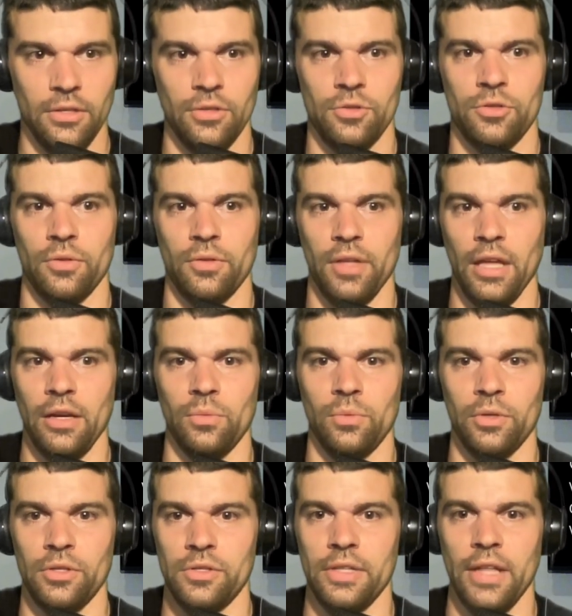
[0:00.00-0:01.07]
So then it
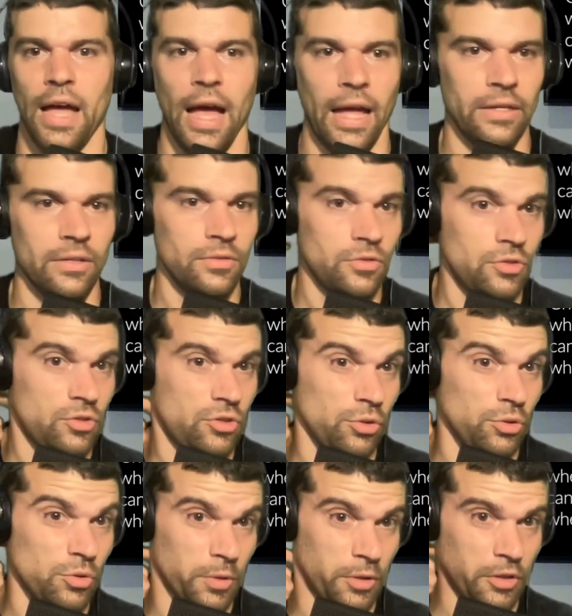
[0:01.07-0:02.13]
was not
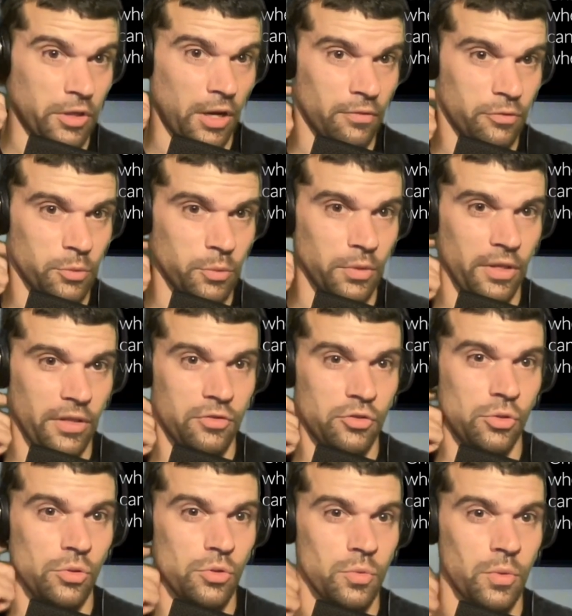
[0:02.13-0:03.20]
choose what you're comfortable with,
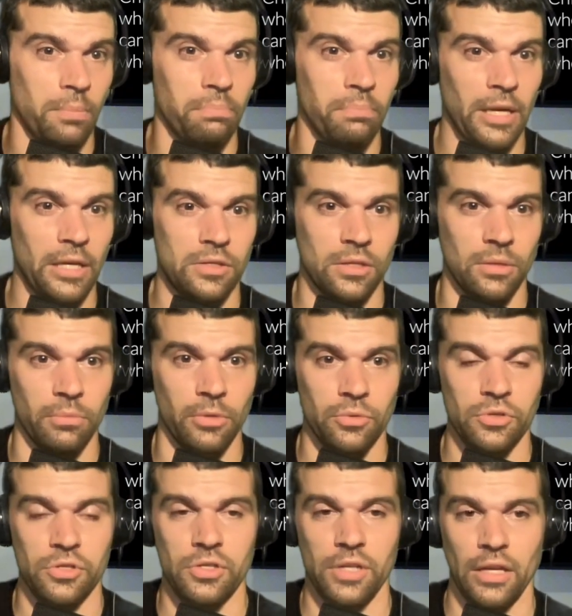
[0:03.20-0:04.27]
choose what makes the
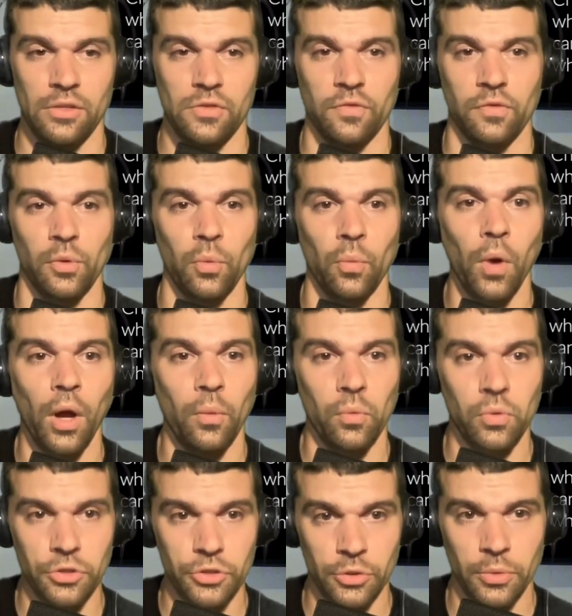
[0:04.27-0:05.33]
most sense for what
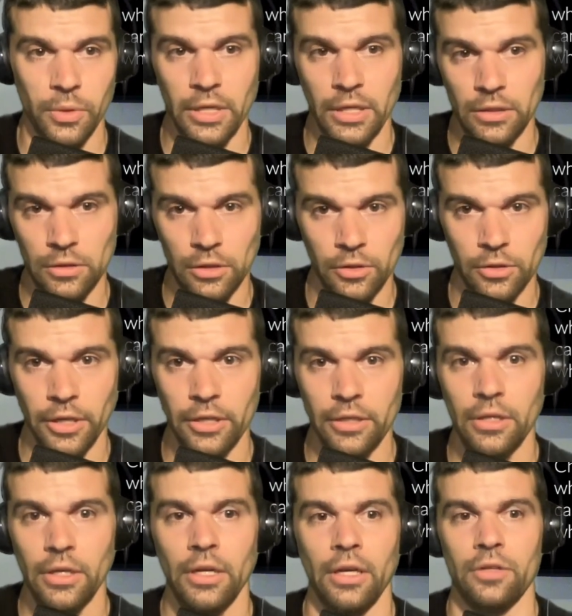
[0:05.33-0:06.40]
we're doing and learning.
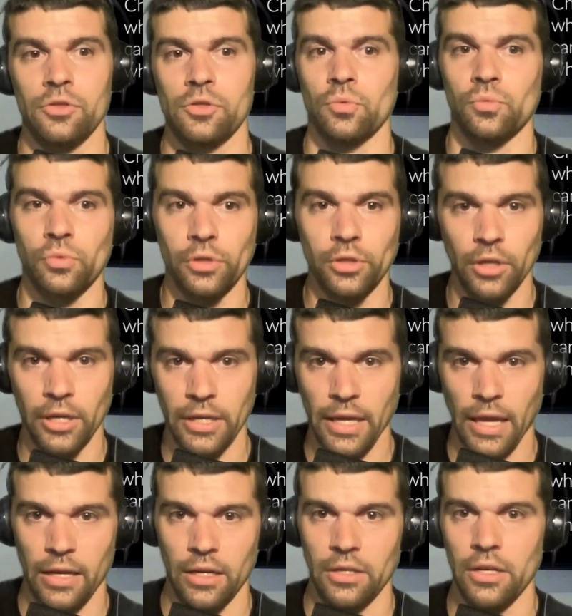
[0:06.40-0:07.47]
And so, mm-hmm. real
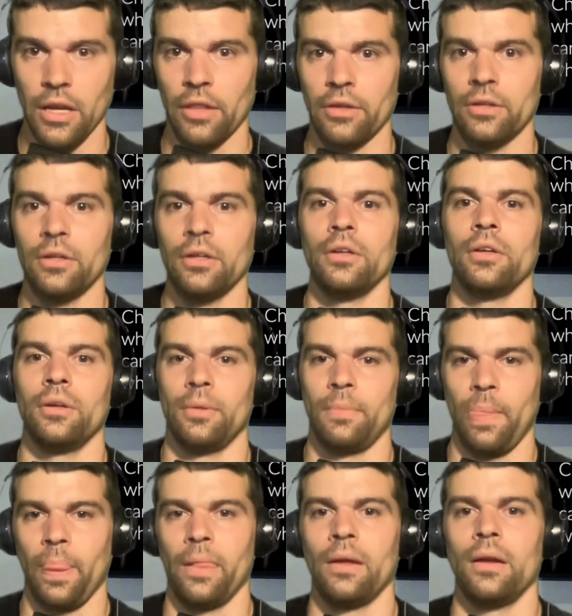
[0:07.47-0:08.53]
again, another. I like
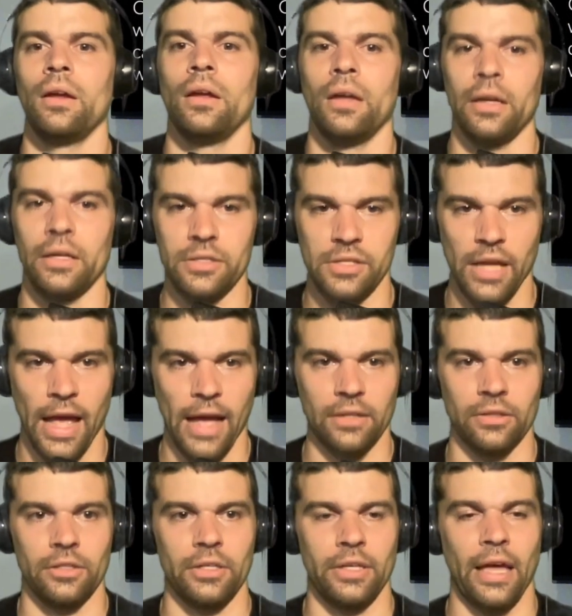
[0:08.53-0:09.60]
that. Almost like
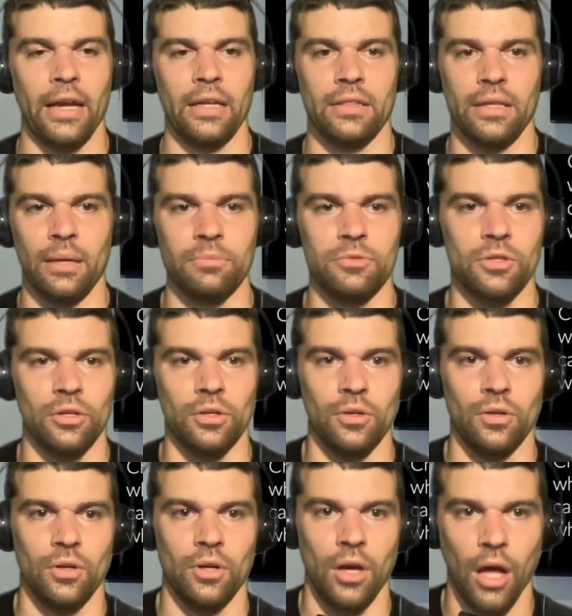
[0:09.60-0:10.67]
exactly getting them to
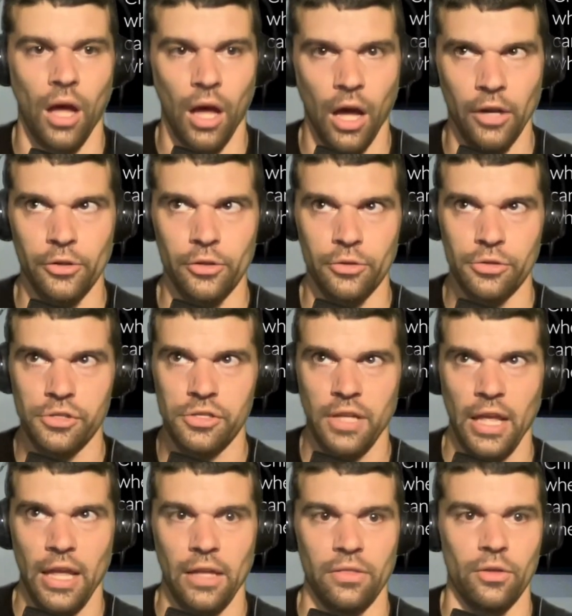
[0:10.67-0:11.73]

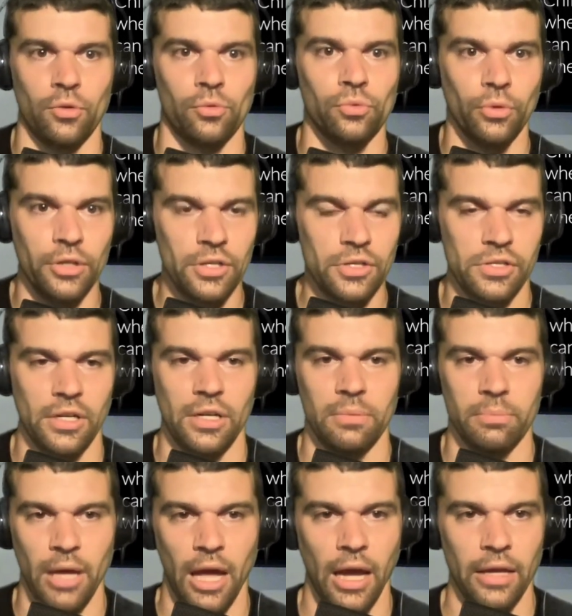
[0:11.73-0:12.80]
understand the hmm.
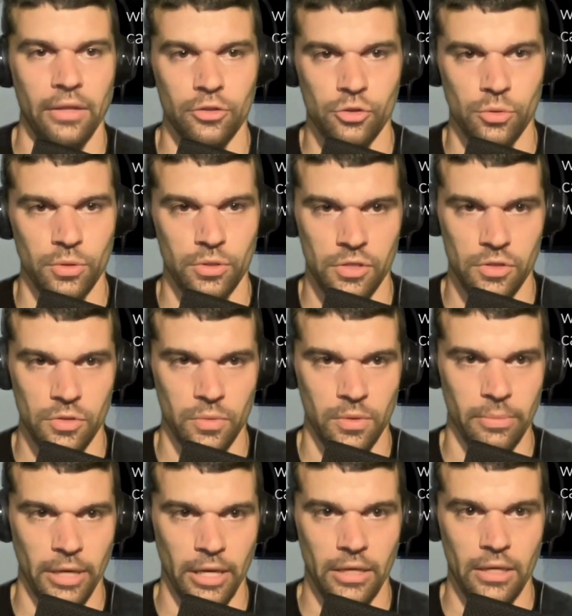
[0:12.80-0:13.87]
reasoning behind the choices we
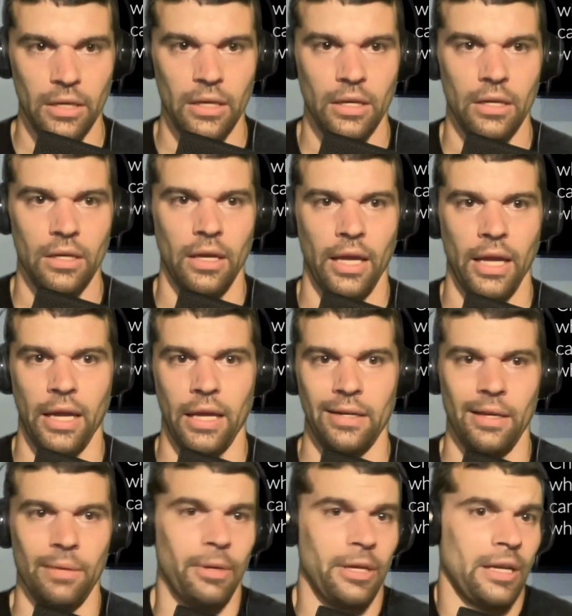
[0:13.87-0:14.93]
make. And
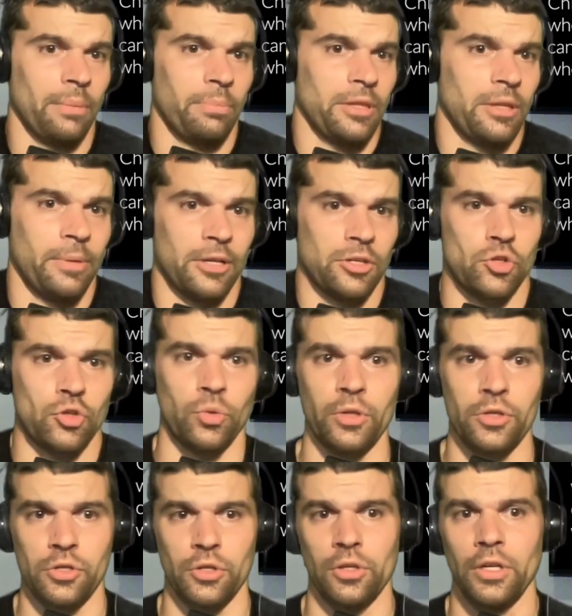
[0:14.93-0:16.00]
it might not be the best
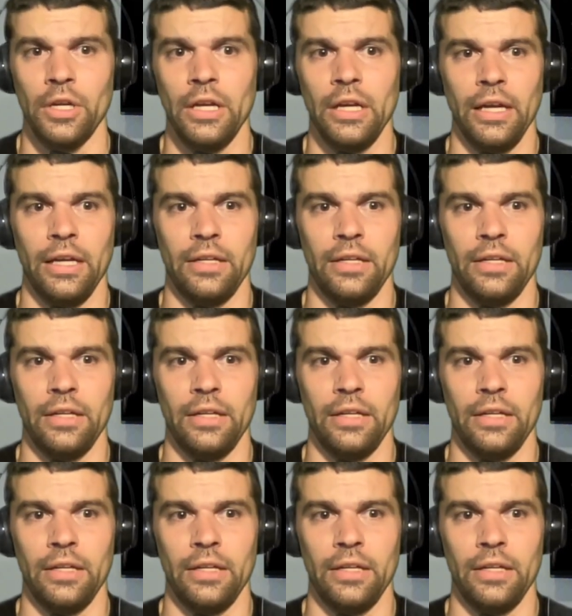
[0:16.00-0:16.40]
choice, or mm-hmm.